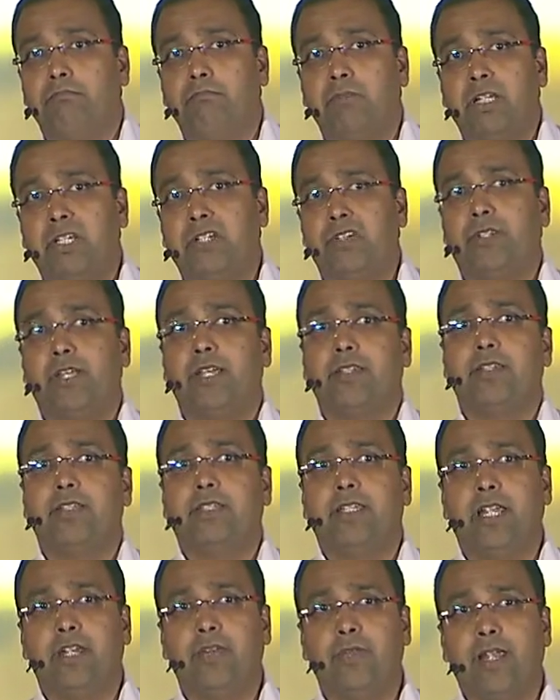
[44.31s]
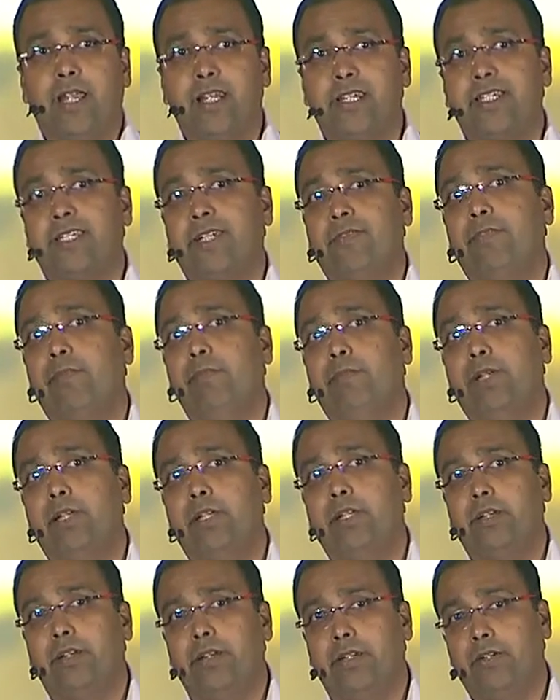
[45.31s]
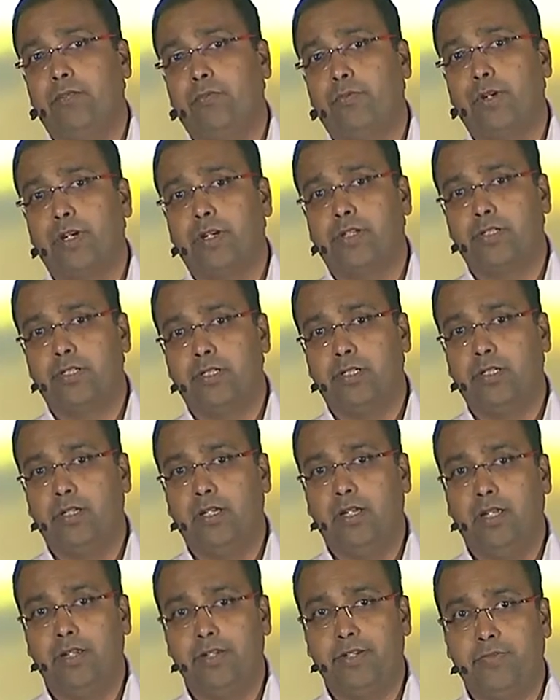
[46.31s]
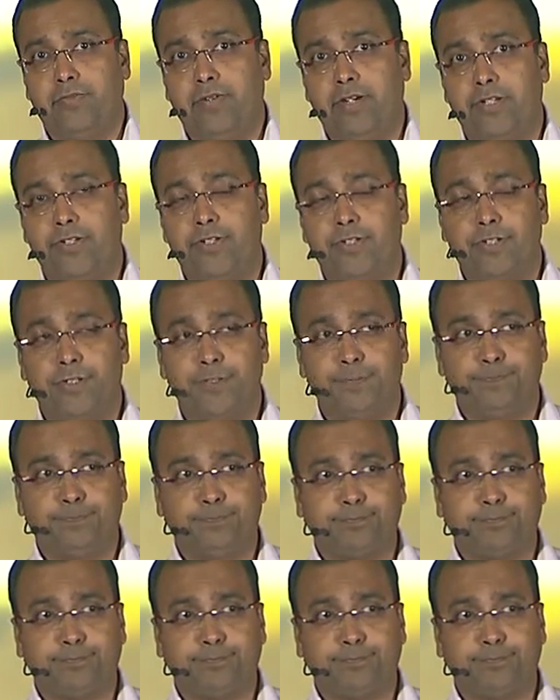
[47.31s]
in 2010 we had 7 billion networked uh, devices.